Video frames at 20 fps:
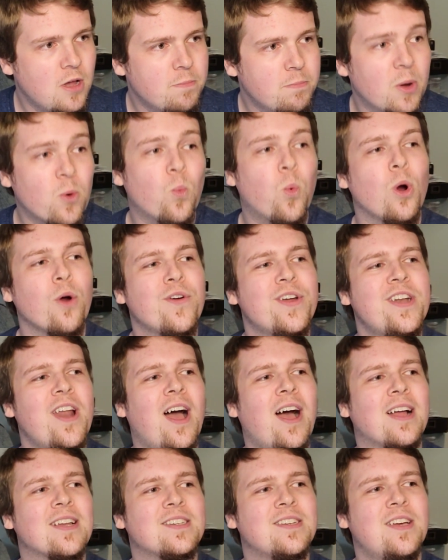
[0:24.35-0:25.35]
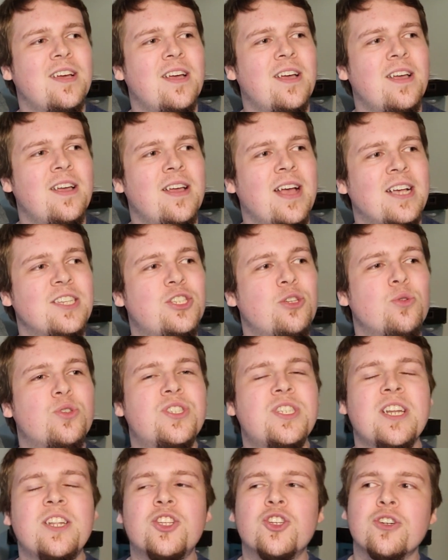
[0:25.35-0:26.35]
But worry not, as you
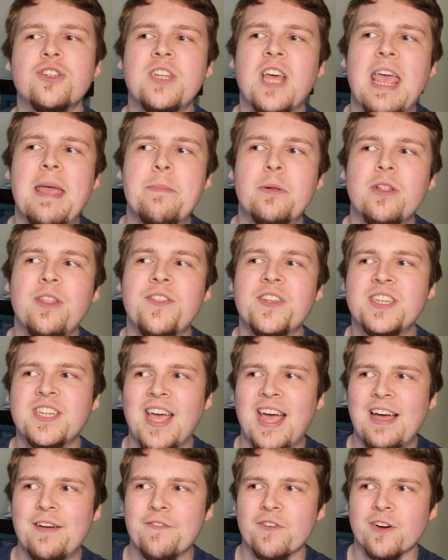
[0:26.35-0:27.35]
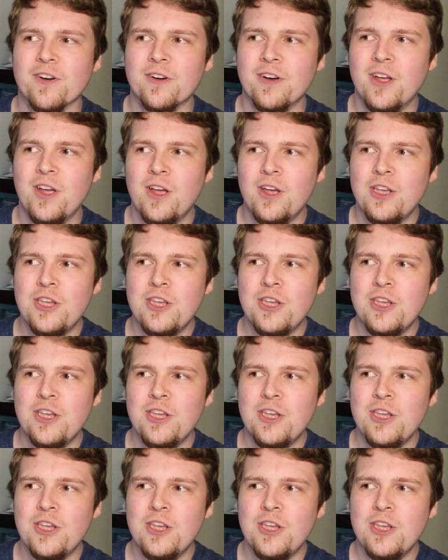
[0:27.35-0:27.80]
sit at your table in the tavern,